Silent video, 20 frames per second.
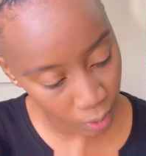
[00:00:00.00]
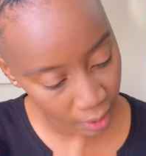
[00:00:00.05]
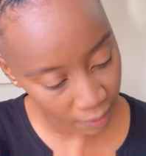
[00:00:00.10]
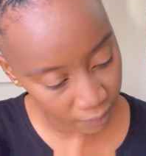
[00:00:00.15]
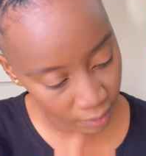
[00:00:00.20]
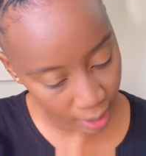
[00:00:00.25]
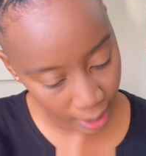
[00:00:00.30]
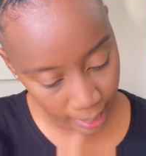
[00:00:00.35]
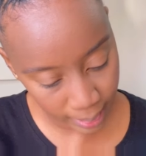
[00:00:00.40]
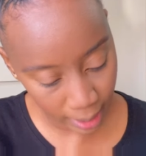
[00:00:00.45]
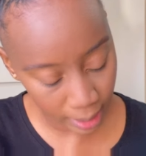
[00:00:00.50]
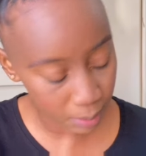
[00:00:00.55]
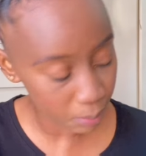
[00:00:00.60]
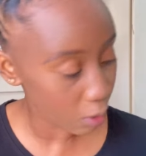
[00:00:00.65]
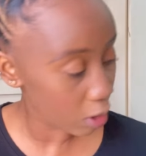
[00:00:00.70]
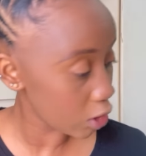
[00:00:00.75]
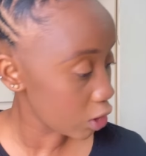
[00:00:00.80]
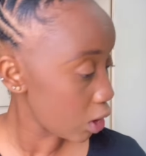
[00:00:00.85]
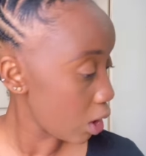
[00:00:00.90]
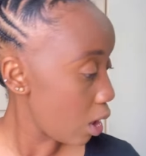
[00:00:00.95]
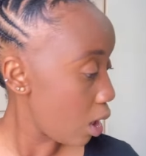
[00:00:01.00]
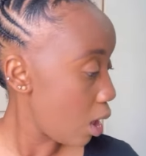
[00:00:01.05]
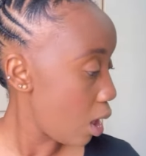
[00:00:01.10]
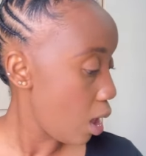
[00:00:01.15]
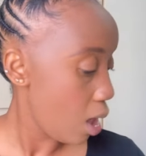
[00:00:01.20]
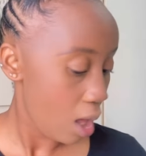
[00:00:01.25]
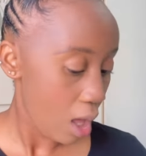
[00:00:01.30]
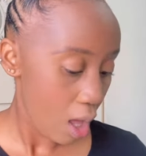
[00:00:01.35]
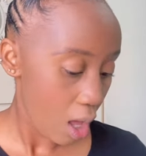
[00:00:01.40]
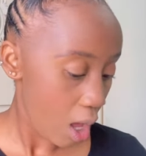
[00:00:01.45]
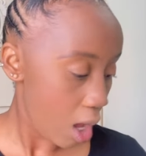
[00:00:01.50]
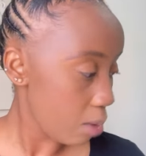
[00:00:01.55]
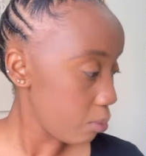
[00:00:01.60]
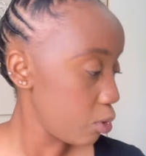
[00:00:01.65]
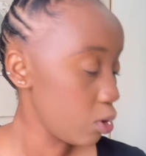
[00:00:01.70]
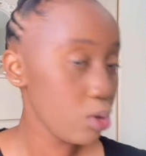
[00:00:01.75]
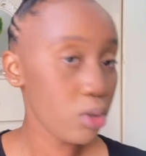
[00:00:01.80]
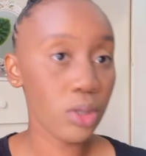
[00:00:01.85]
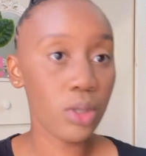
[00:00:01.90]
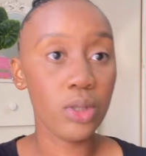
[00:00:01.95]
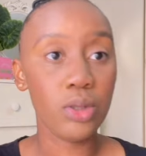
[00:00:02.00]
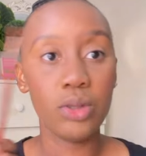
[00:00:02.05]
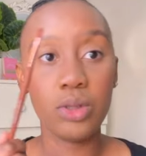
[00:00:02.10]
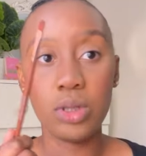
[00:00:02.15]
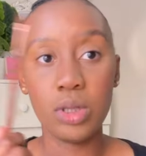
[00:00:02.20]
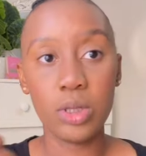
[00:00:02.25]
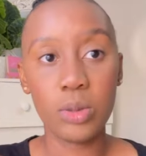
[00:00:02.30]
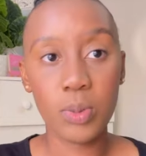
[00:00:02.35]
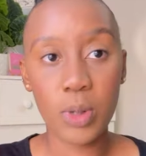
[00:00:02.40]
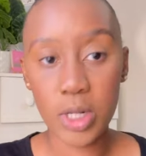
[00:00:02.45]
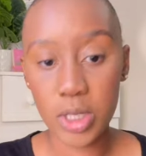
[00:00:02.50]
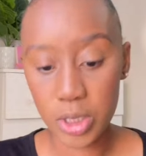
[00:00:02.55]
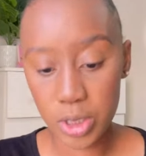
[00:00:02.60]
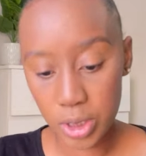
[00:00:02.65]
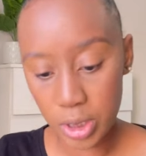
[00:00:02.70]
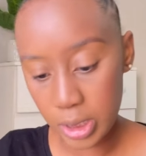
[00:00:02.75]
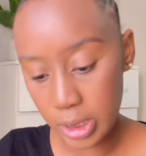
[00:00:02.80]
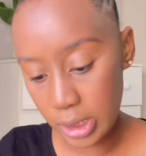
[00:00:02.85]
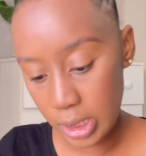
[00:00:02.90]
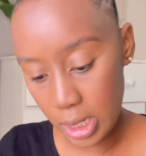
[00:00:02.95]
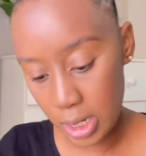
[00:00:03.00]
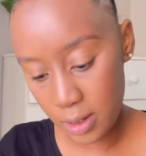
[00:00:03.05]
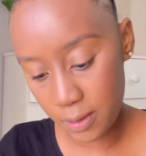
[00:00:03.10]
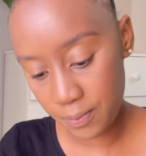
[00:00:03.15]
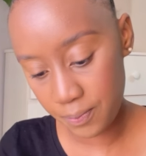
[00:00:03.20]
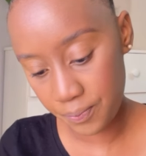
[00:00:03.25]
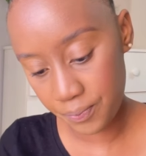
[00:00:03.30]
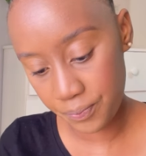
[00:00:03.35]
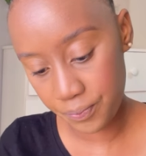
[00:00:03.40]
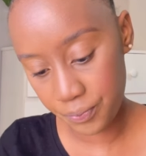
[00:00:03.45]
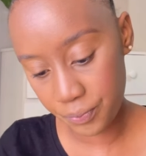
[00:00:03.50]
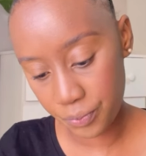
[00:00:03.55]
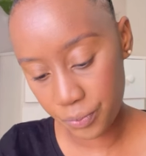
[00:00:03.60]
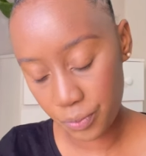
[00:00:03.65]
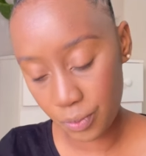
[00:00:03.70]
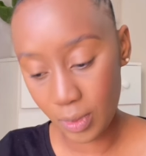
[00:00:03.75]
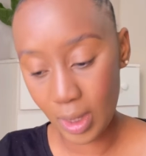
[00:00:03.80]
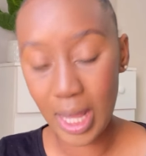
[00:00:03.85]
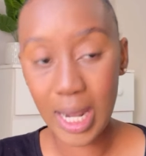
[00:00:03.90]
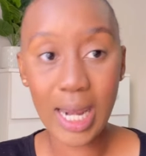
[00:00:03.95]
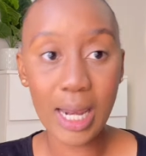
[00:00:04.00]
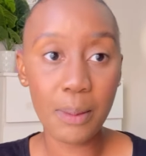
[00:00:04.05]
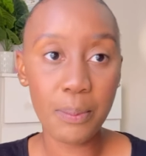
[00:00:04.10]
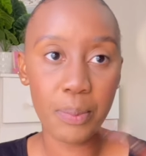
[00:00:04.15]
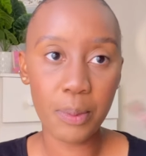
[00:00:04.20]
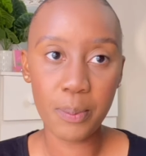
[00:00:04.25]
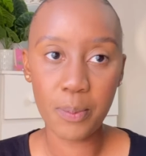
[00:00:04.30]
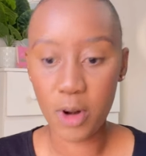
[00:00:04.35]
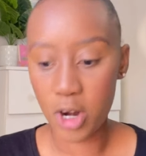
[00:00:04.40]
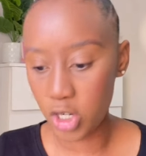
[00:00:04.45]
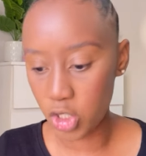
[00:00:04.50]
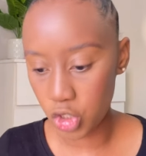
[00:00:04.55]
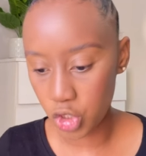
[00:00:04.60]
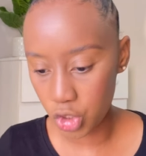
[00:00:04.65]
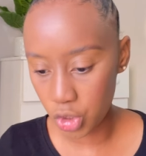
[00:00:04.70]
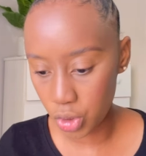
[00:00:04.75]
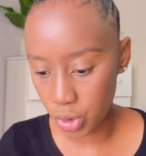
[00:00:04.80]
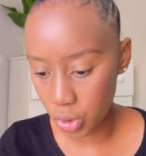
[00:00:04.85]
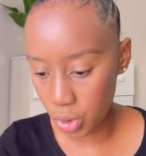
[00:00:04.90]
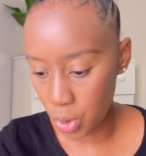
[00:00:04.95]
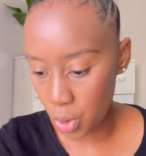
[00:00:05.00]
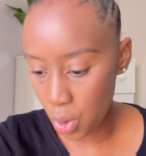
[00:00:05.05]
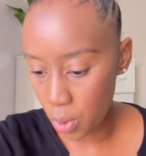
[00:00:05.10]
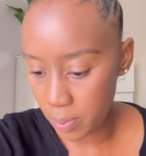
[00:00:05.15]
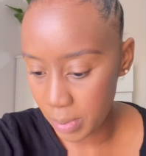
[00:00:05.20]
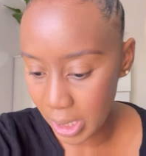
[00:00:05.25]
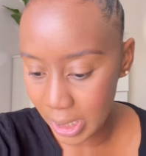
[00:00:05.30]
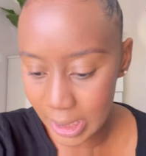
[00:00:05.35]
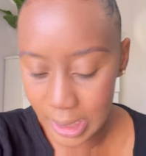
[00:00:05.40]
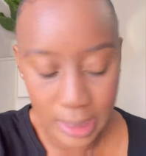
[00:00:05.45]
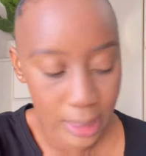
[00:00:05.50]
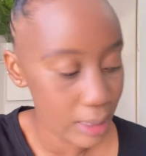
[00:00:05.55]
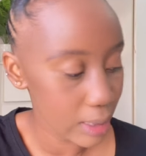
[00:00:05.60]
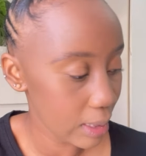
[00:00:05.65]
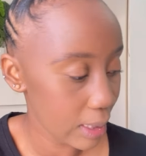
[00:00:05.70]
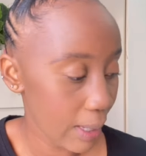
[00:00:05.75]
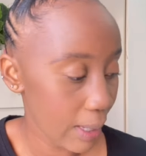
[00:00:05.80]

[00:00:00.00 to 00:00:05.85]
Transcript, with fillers: have a highlight brush i'm just gonna use this brush it's a um, lip brush you millicent